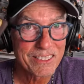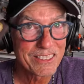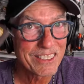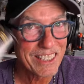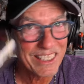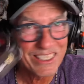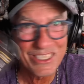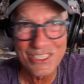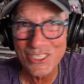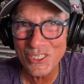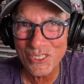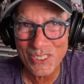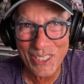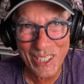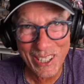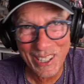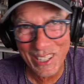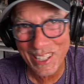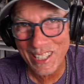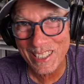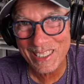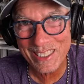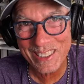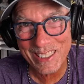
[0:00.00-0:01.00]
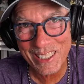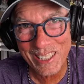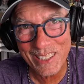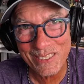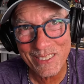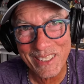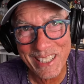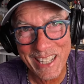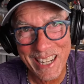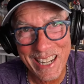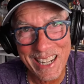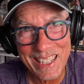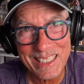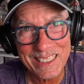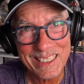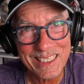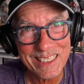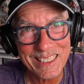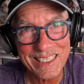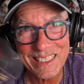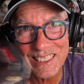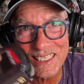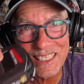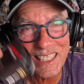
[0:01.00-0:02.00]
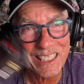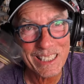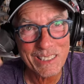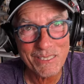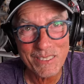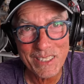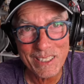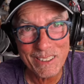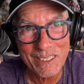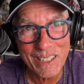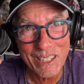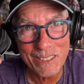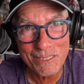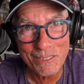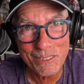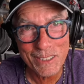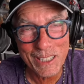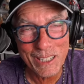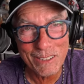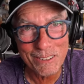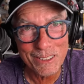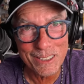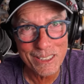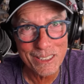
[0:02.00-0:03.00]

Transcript: enjoy all that stuff, guys, because it's not going to be around forever.